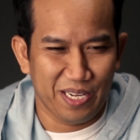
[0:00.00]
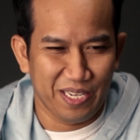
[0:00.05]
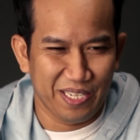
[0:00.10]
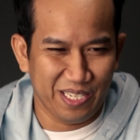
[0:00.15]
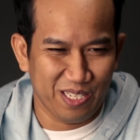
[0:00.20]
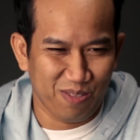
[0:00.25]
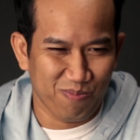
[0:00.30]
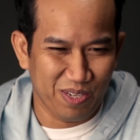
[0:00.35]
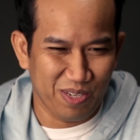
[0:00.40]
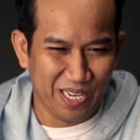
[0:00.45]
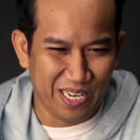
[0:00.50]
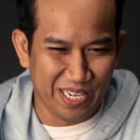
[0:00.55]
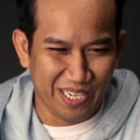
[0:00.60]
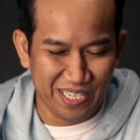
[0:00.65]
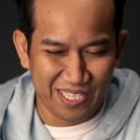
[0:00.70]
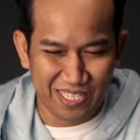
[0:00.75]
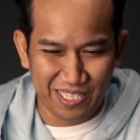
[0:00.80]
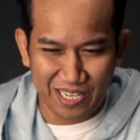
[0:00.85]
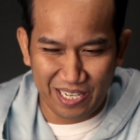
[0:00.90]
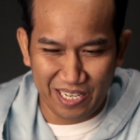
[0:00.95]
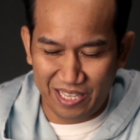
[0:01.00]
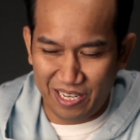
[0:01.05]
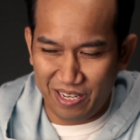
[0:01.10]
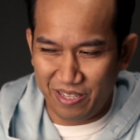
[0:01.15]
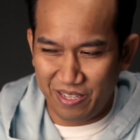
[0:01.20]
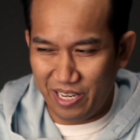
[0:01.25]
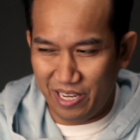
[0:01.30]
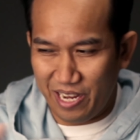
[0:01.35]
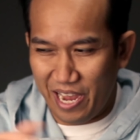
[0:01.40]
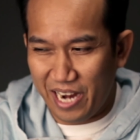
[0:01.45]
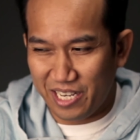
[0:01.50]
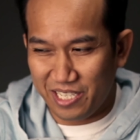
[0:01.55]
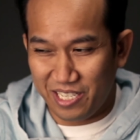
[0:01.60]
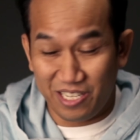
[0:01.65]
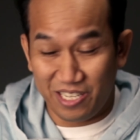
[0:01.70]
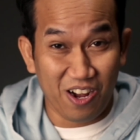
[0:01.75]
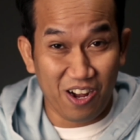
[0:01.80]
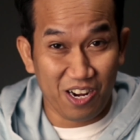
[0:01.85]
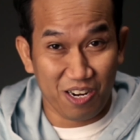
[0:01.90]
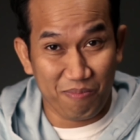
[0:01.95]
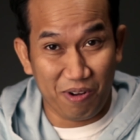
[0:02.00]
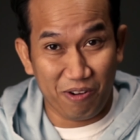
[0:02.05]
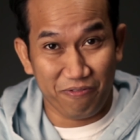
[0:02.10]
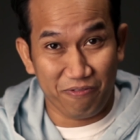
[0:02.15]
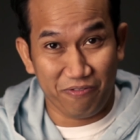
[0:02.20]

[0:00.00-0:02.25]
Let's be honest. Like they actually talk about